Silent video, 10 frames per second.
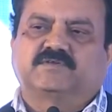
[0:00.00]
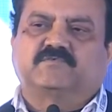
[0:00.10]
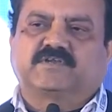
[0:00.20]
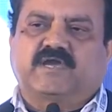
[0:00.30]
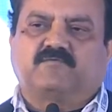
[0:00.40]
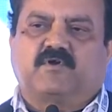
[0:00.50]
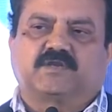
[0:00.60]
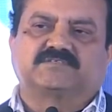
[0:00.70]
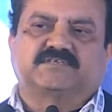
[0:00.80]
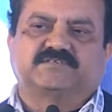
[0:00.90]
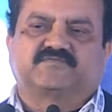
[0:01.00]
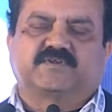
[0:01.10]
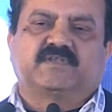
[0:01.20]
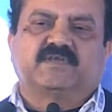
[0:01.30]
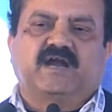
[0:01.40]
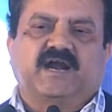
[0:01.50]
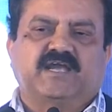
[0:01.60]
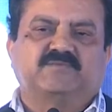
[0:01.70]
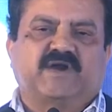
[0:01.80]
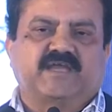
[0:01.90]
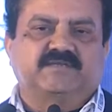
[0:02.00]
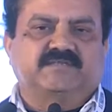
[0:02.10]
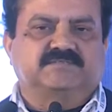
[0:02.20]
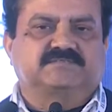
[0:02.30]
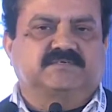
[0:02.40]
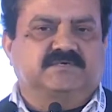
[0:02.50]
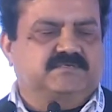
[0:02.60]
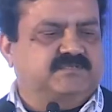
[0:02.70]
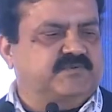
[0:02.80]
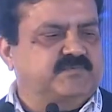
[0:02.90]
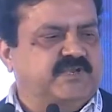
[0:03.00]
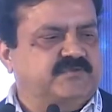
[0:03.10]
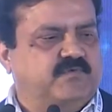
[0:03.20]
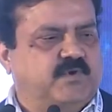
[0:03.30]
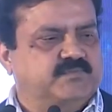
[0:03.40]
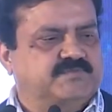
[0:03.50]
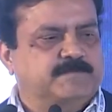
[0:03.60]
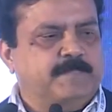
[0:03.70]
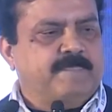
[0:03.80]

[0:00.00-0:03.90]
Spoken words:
They won awards at different IIM, IITs, different platforms.